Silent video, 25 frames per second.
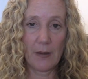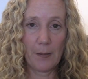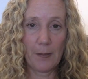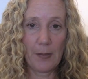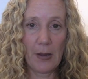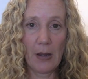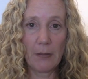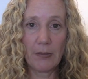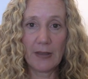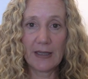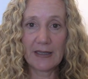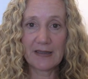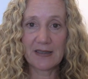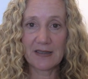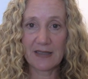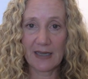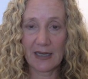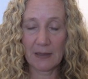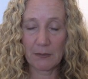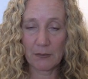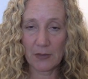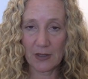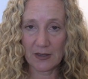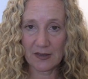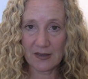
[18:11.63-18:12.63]
public
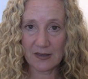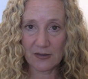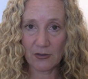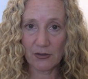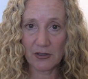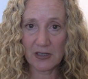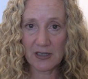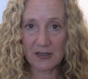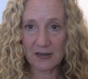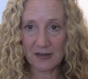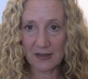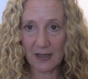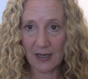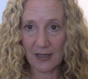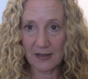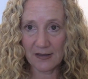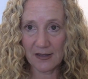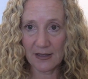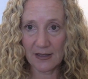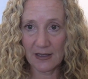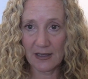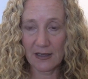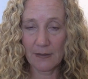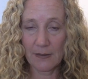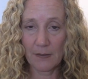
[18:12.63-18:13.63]
statements
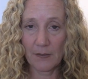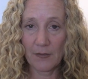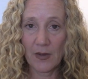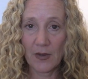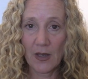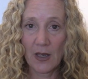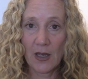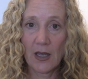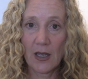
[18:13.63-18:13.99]
criticizing him,